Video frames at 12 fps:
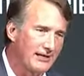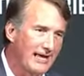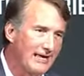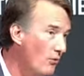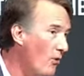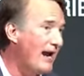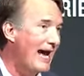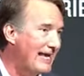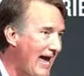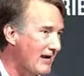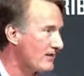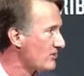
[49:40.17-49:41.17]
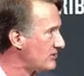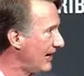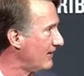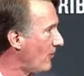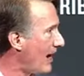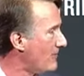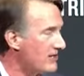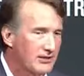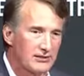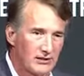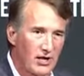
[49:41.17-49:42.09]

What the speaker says: And the one I can't understand why we couldn't